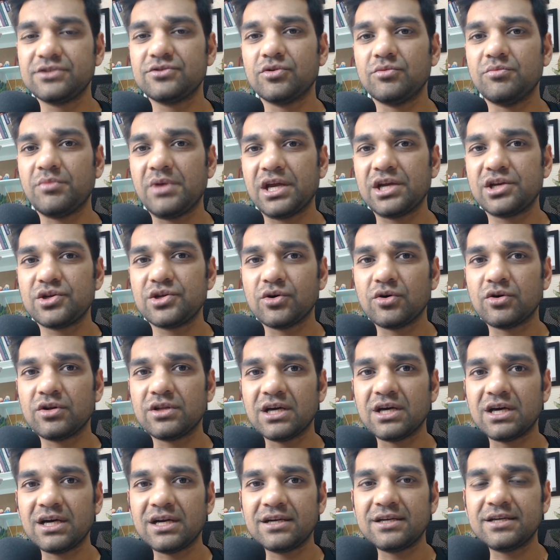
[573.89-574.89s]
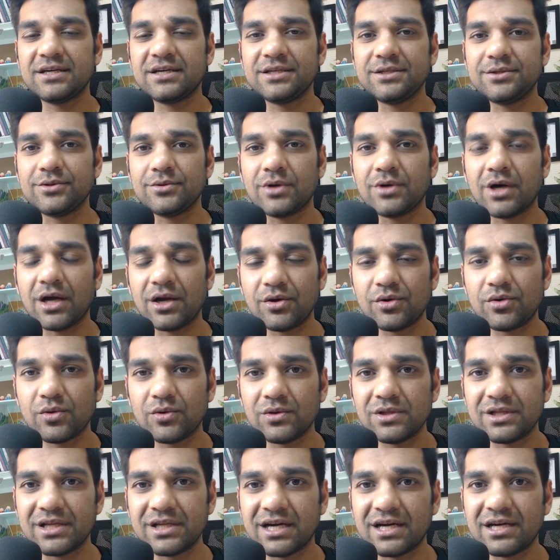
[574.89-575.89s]
So make sure that you
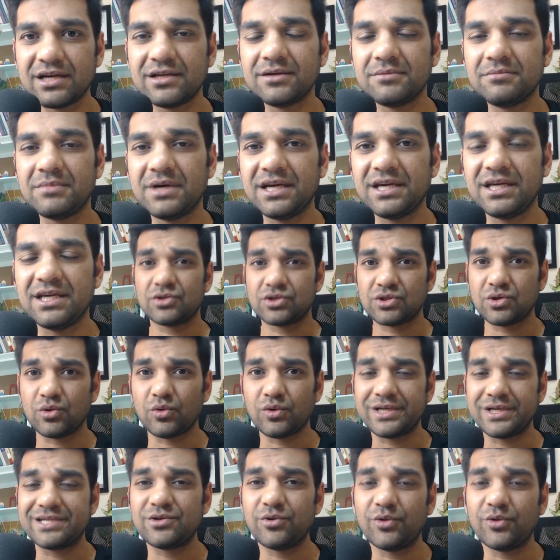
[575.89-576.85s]
control that by slowly,